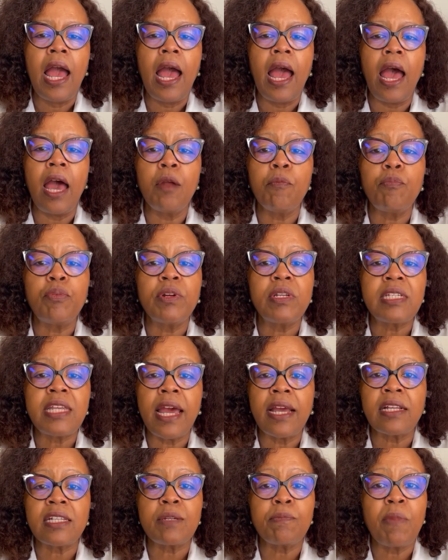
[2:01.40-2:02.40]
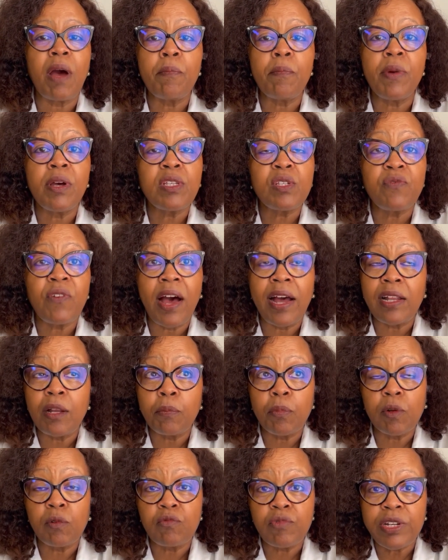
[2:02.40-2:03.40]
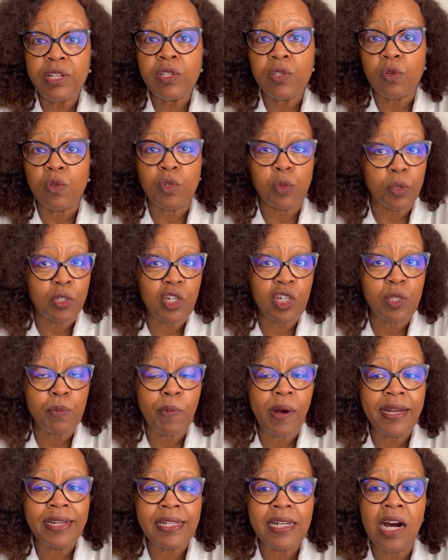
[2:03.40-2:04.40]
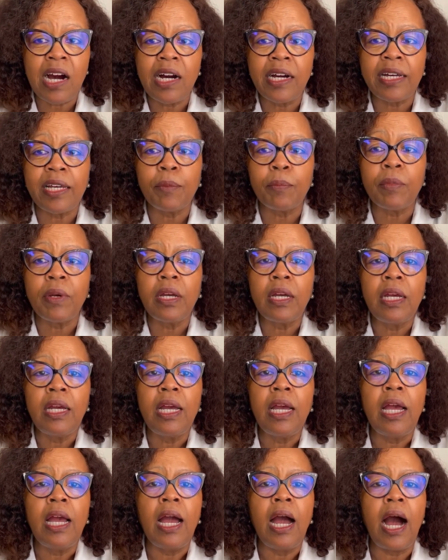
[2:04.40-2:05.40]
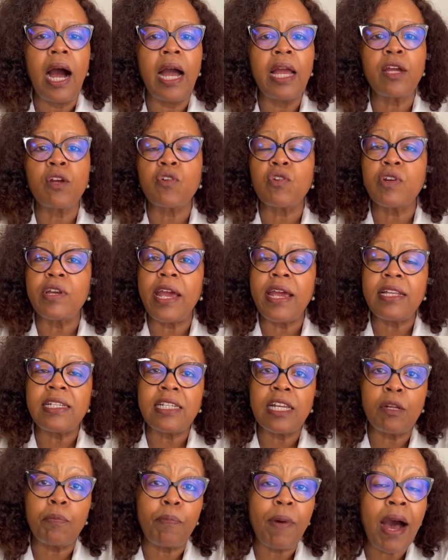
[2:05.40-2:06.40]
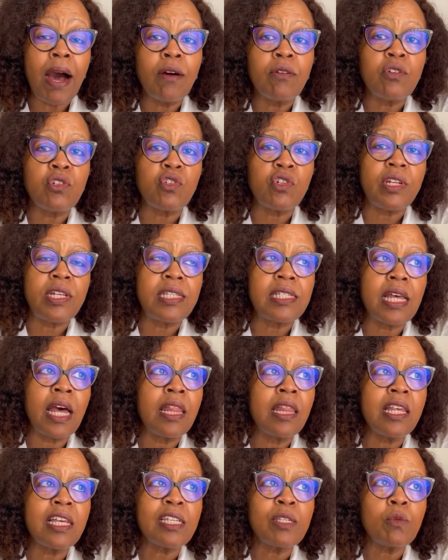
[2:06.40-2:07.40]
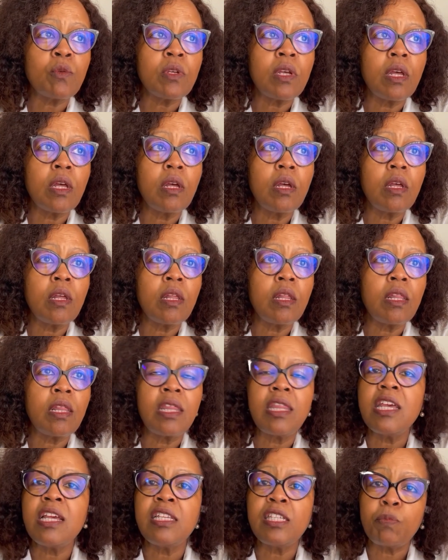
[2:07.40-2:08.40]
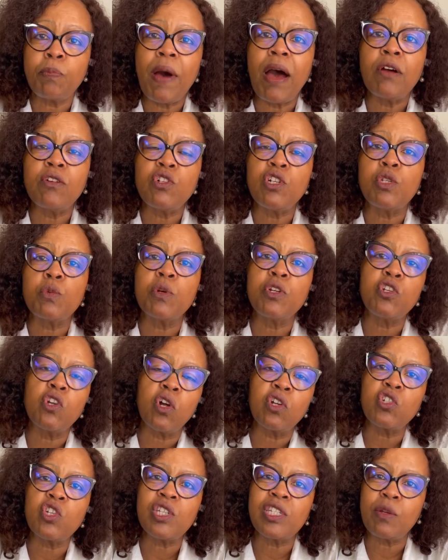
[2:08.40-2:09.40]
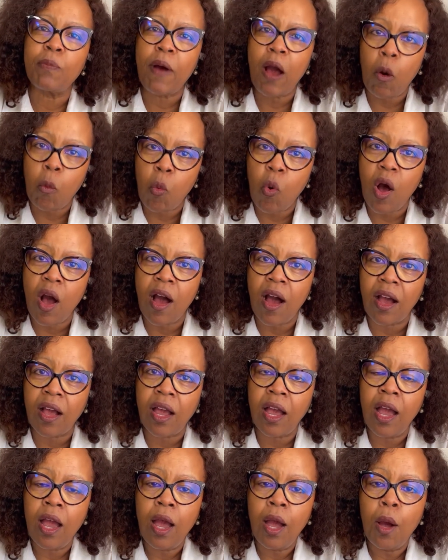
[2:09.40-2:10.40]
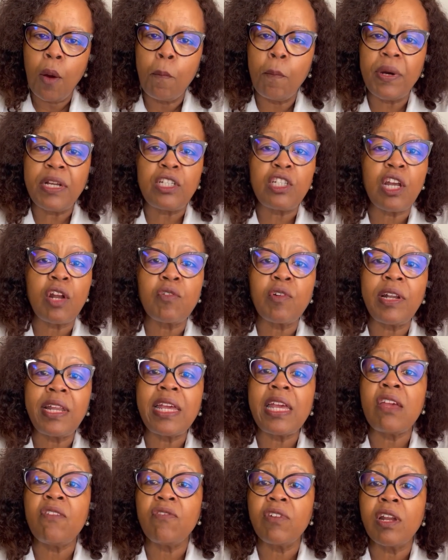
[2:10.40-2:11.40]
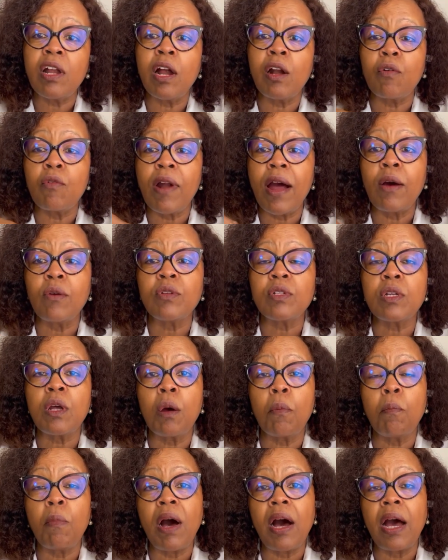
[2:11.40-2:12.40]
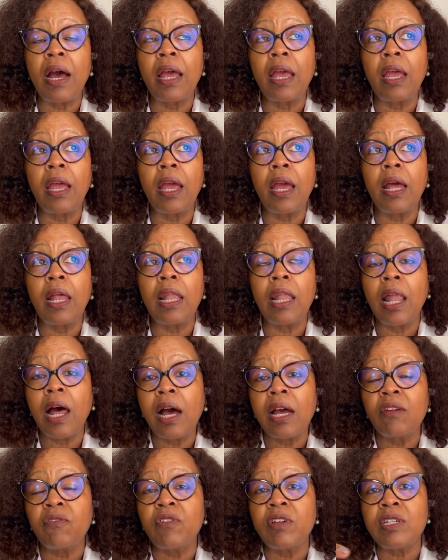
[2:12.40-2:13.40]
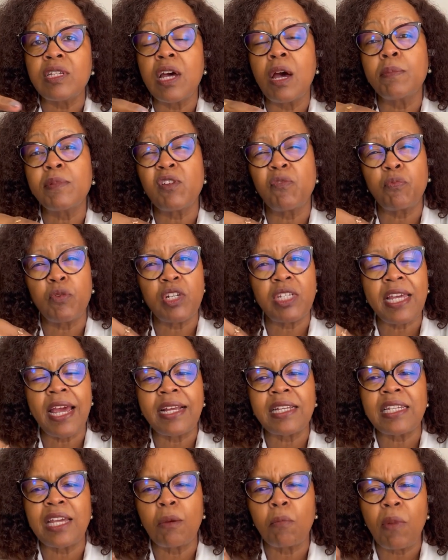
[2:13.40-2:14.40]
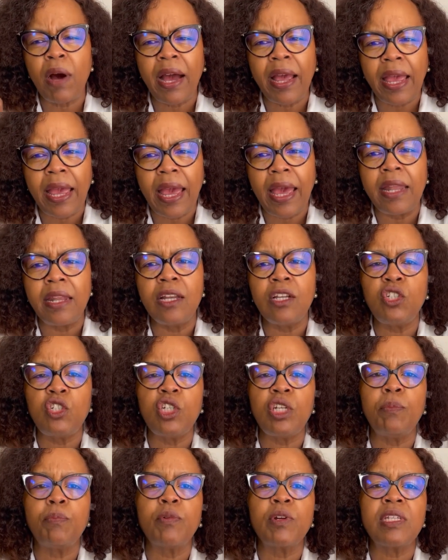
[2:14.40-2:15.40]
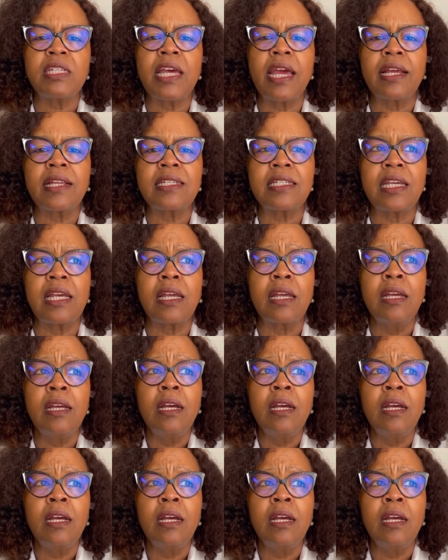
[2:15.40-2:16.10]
and protect my most valuable resource, which is my time. I created boundaries, and these boundaries were not just about work, but generally even around my life in terms of protecting my energy, protecting